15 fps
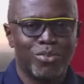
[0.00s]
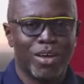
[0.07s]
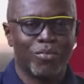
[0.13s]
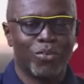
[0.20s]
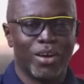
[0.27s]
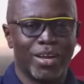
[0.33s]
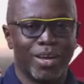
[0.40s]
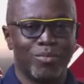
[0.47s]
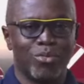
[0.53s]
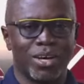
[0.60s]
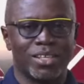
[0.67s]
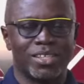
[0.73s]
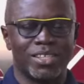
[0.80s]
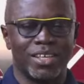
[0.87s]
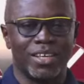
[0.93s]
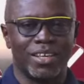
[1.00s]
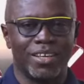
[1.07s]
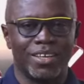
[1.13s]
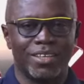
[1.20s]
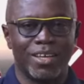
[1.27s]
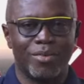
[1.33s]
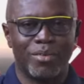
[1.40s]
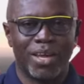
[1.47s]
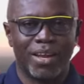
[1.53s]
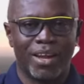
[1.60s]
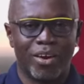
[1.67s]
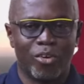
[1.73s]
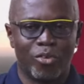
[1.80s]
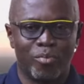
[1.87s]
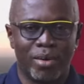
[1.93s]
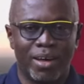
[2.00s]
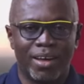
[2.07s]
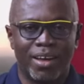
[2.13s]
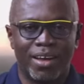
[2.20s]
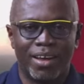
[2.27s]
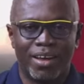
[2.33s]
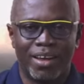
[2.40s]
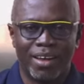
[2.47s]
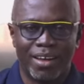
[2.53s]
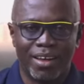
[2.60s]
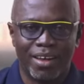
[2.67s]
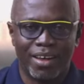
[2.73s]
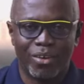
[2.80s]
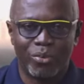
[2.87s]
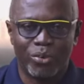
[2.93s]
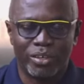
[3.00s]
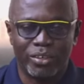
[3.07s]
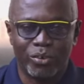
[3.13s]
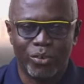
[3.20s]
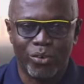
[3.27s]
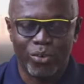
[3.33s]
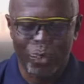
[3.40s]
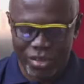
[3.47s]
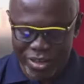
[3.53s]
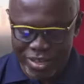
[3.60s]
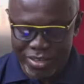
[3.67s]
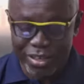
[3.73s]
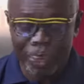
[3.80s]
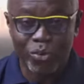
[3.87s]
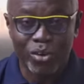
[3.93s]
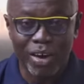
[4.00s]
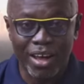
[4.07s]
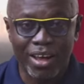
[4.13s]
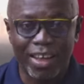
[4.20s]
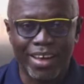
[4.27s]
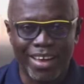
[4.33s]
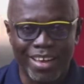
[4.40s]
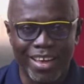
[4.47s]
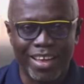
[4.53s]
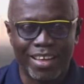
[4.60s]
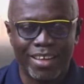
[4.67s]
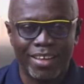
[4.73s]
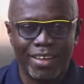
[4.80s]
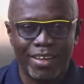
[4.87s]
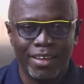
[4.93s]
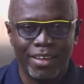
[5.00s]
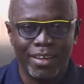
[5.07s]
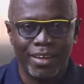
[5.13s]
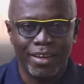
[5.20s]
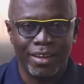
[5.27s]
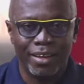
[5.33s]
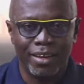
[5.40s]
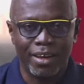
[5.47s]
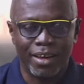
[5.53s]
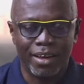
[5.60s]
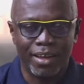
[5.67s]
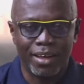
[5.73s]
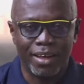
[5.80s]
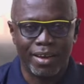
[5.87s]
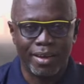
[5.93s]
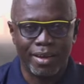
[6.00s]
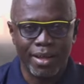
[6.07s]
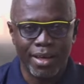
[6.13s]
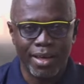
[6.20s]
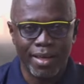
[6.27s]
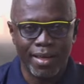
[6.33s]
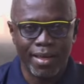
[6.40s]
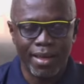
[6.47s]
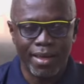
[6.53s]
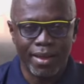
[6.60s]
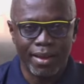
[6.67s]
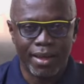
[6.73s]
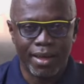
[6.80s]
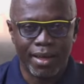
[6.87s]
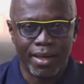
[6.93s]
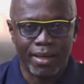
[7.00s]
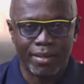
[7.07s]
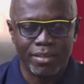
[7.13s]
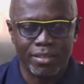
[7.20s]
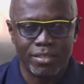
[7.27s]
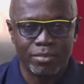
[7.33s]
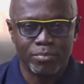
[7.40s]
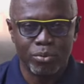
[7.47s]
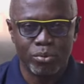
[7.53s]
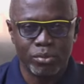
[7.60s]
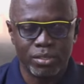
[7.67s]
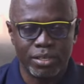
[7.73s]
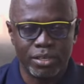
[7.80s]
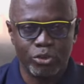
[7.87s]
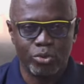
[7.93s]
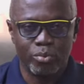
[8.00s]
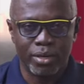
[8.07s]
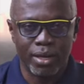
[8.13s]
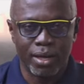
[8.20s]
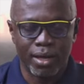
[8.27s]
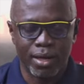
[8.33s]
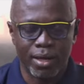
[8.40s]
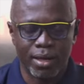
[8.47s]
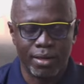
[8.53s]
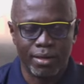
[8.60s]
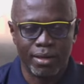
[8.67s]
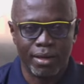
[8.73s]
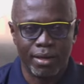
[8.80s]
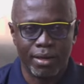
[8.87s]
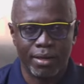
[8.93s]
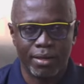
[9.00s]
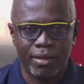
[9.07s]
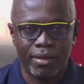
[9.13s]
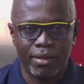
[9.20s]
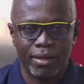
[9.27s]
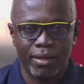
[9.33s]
was young for an hour, say, Yamiada Roma, what do you and your cry, eh? Now, and ne, and a sports stadium, yeah, a